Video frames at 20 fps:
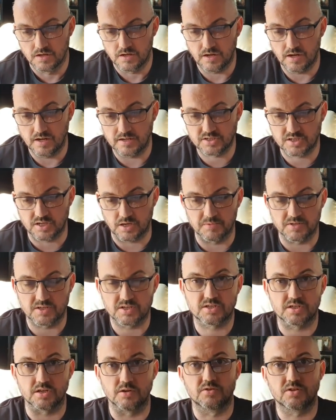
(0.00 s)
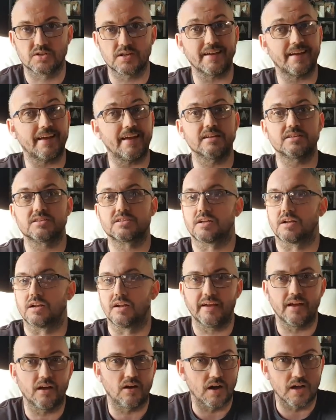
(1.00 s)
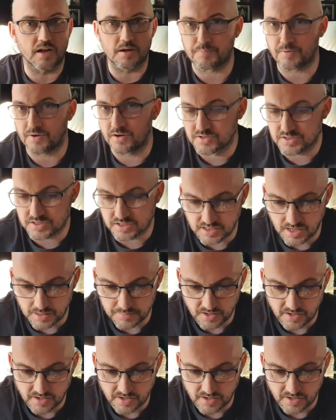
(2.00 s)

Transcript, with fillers: Uh, Tomas Soucek, it's clear. I approached the club.